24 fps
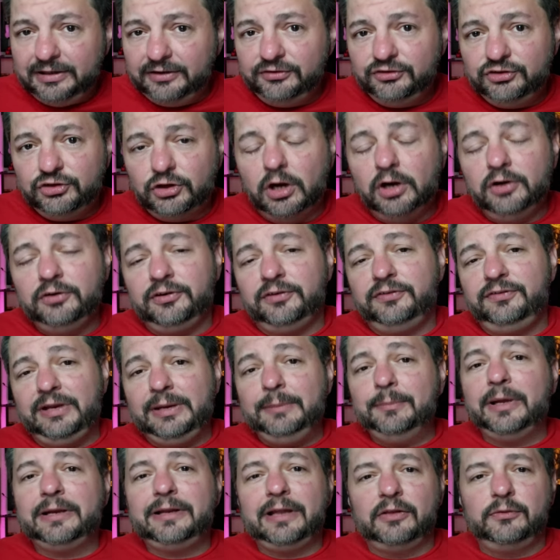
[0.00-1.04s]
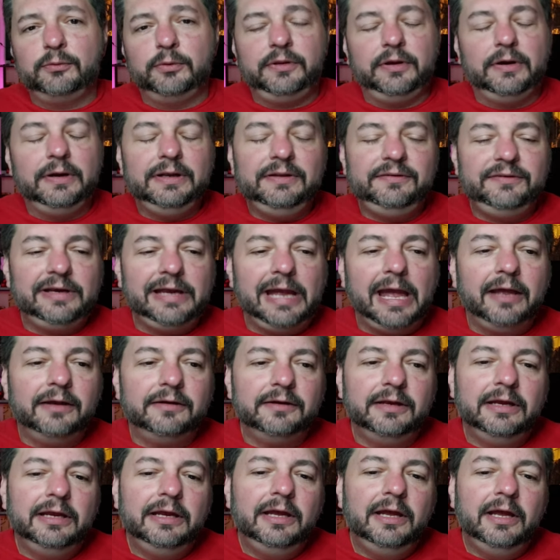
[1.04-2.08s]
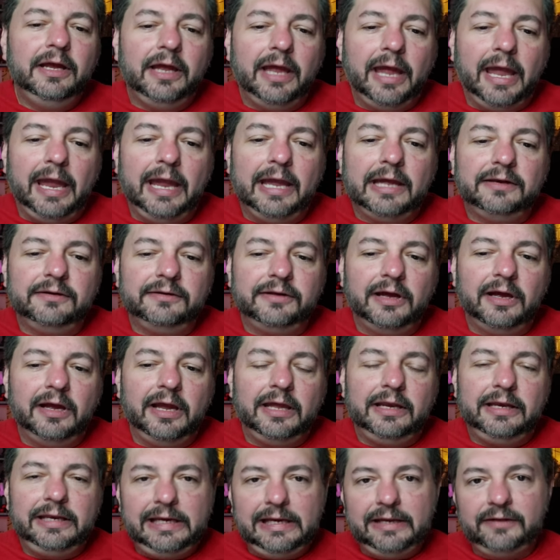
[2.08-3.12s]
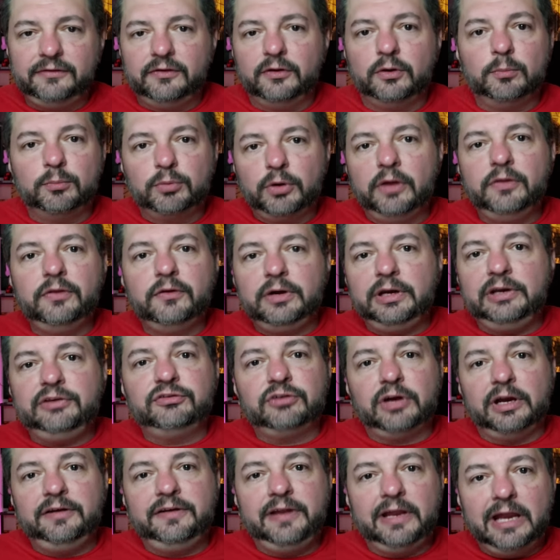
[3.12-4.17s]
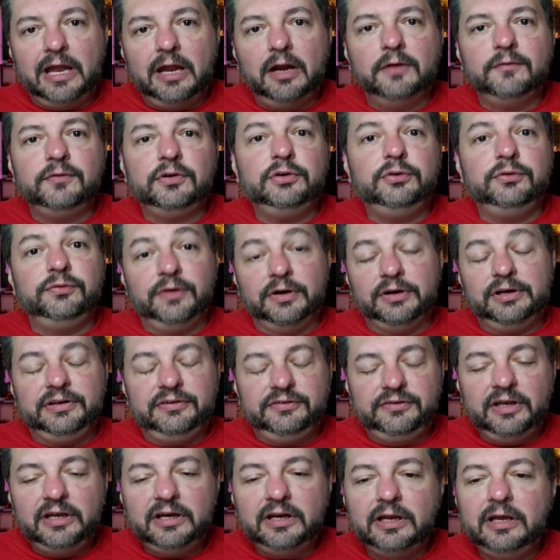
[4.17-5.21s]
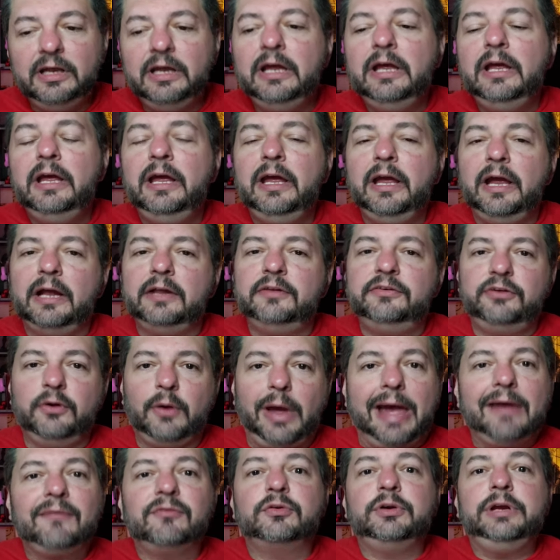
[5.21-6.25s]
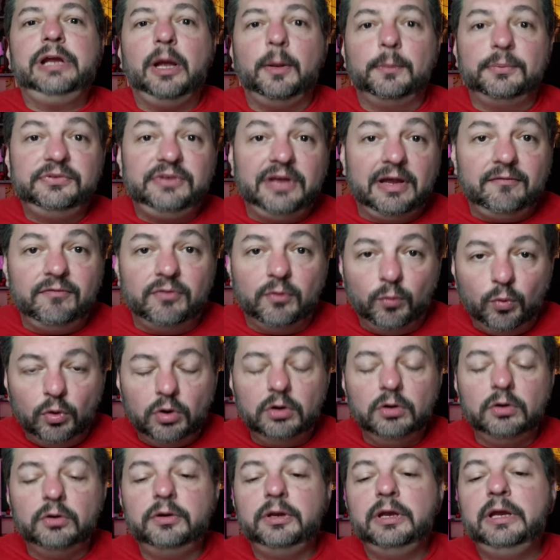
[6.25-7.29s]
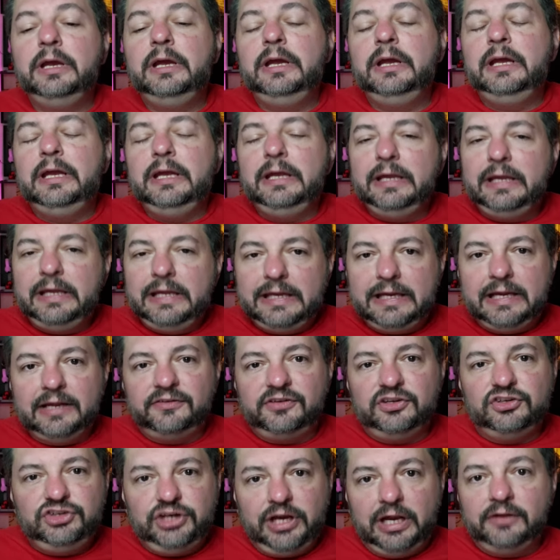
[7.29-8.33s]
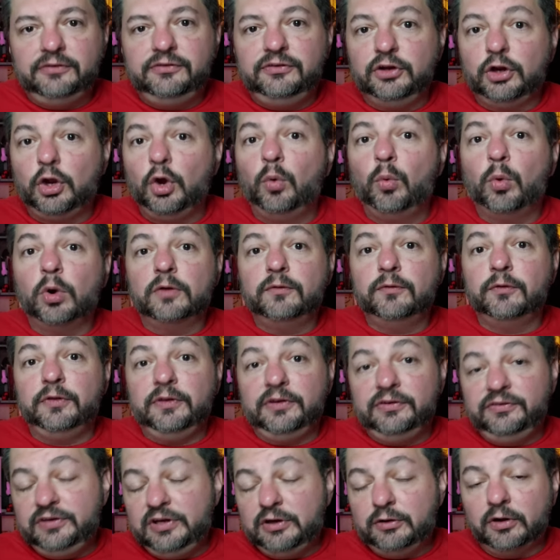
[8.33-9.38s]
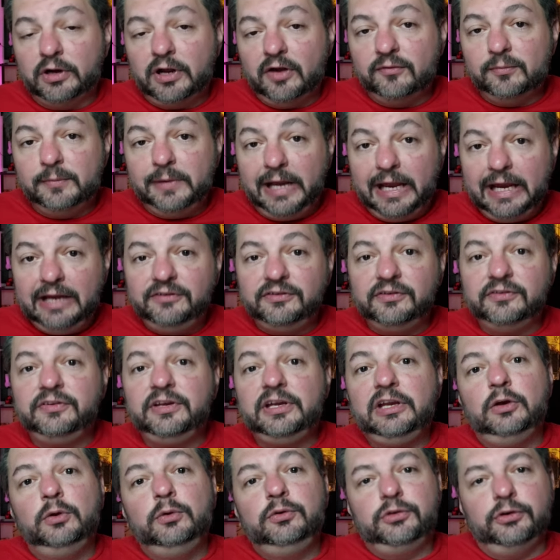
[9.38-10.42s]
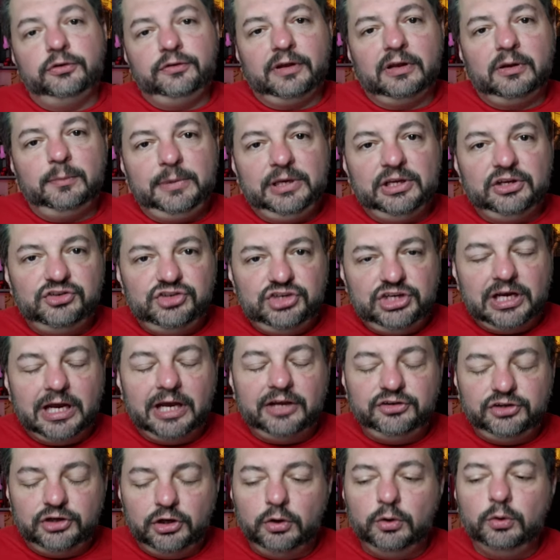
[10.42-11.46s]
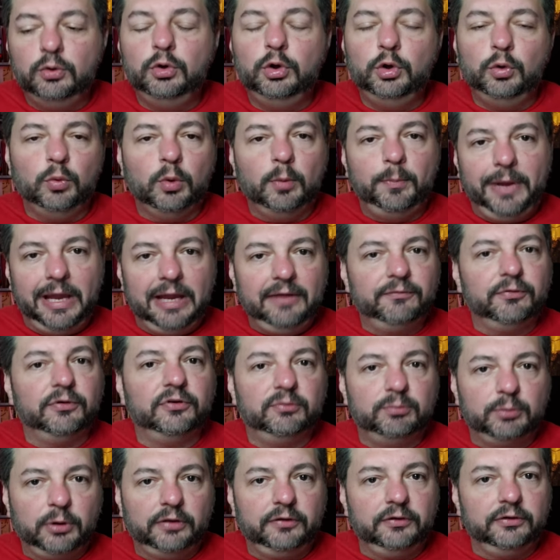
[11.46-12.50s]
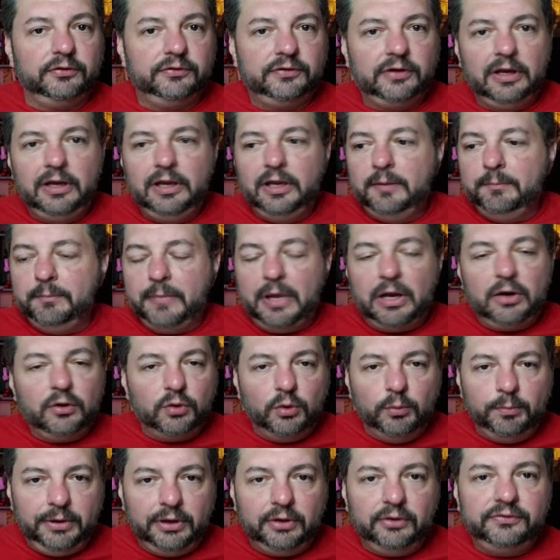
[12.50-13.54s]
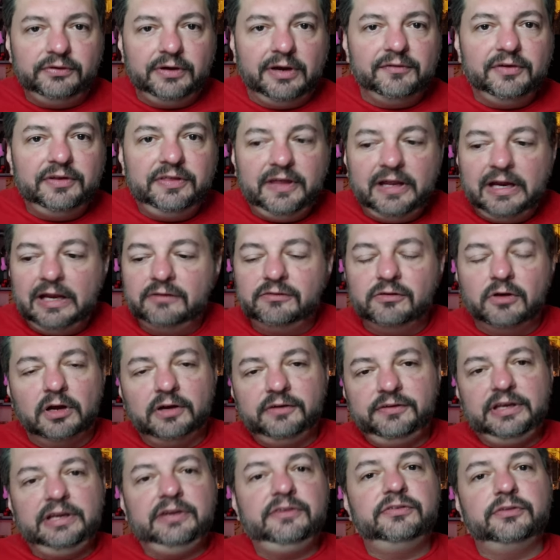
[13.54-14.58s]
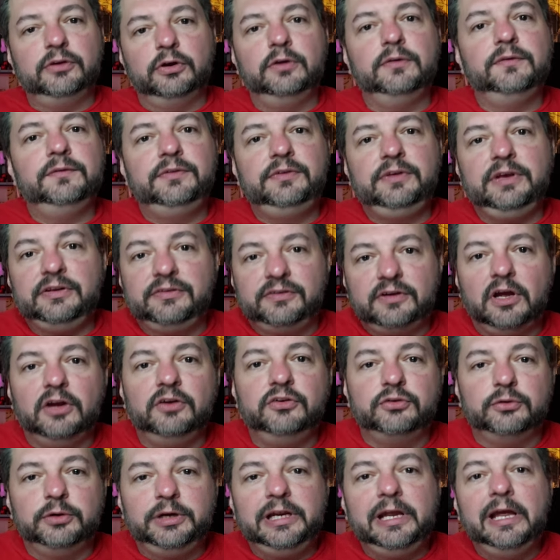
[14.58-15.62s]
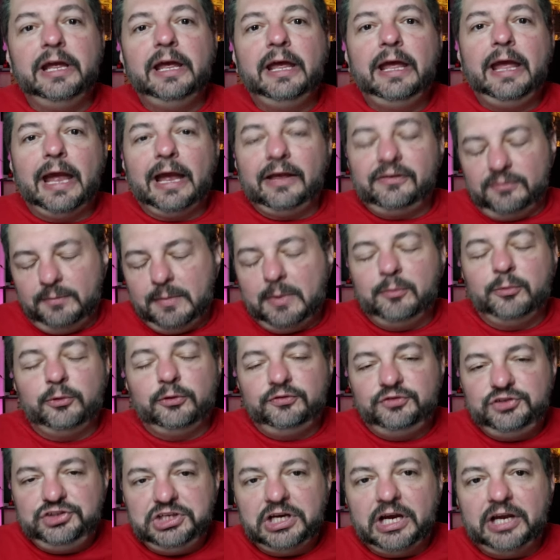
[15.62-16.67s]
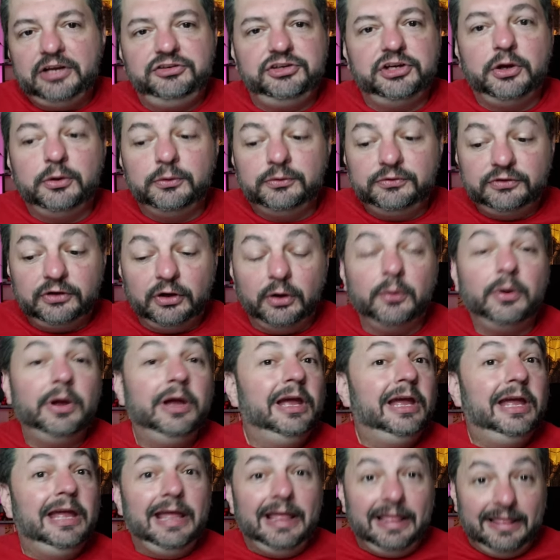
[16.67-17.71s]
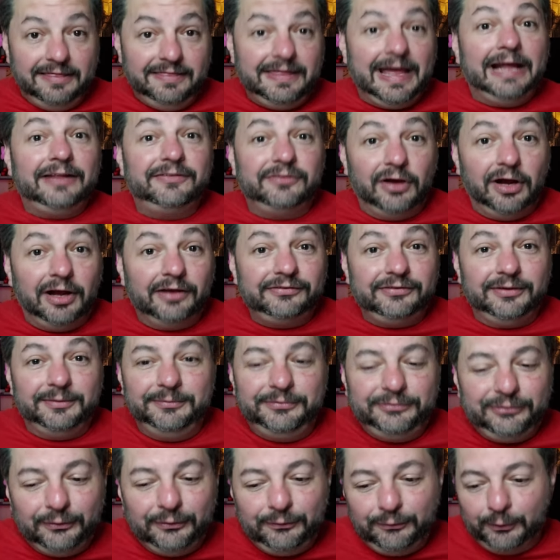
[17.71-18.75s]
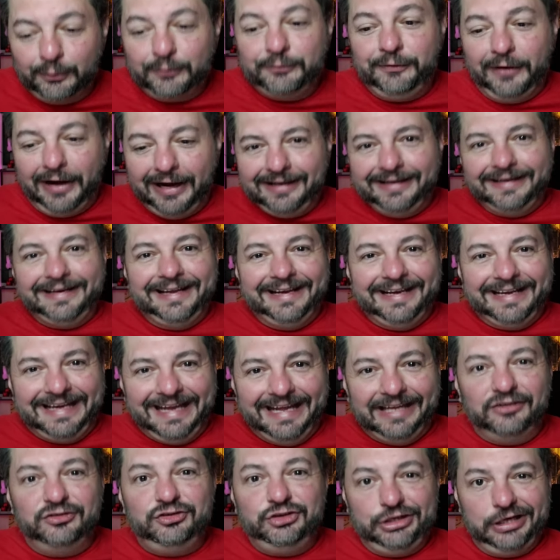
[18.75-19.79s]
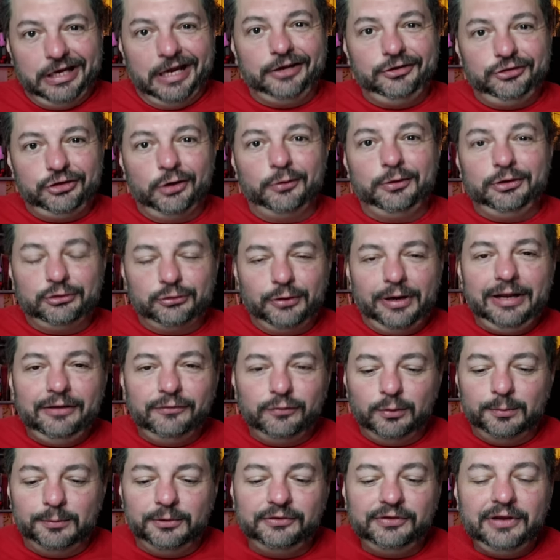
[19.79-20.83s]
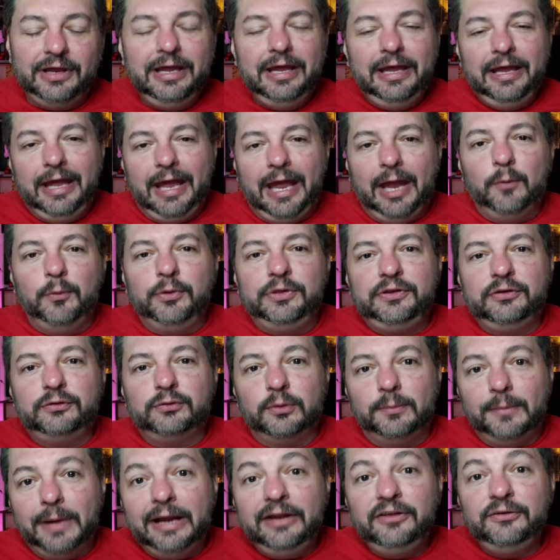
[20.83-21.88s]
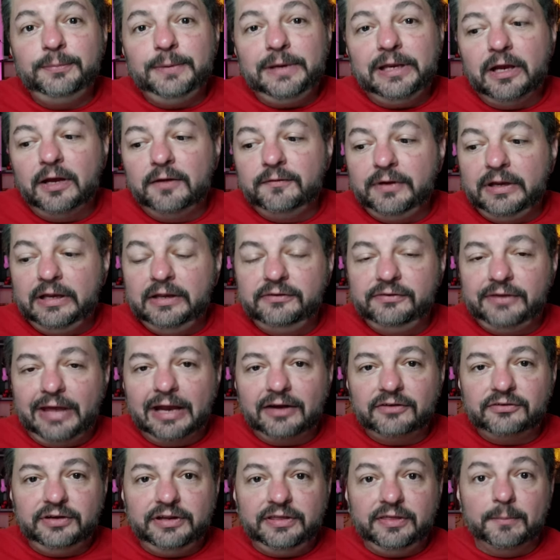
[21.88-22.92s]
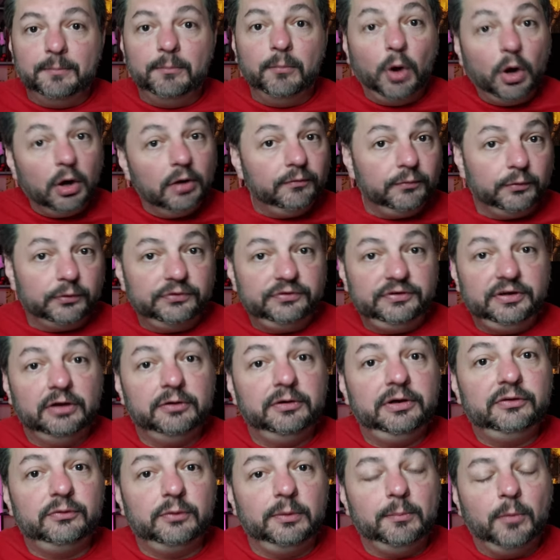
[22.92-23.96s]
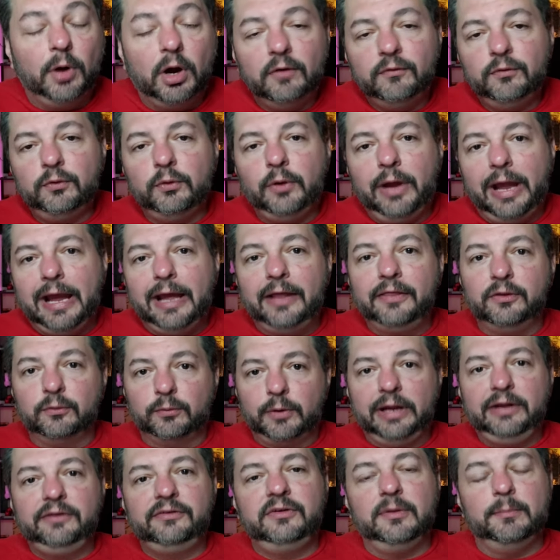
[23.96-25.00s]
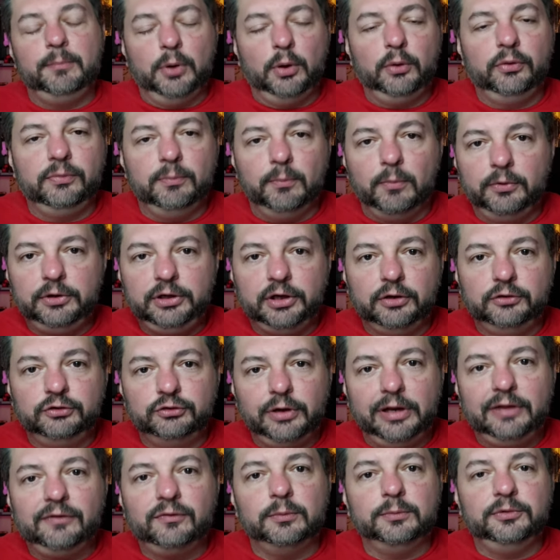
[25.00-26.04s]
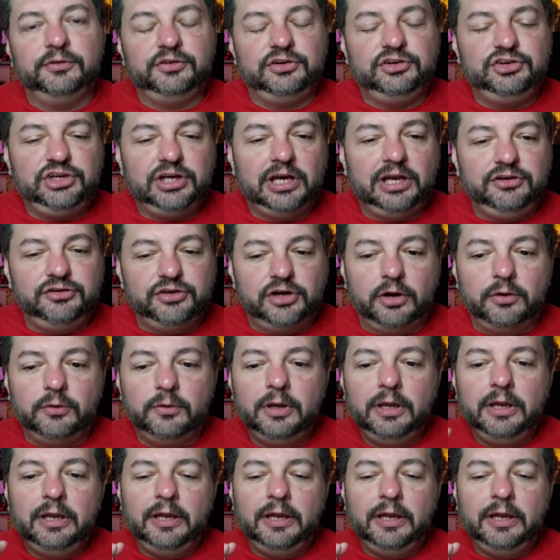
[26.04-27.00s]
discharged. It seemed like that's what they're hinting at. And, uh, and he has a little brother that he's trying to take care of who's very sick. And so after he helps save the world, he gets a chance to go work for this secret government agency who turns out to be a G I Joe who will pay for his brother's medical bills and everything as long as he serves his country as a member of G I Joe. So that's awesome. So we're finally going to get G I Joe and Transformers. And what this reminds me of is actually the Marvel series. When Marvel had the rights to both, you know, Transformers and G I Joe,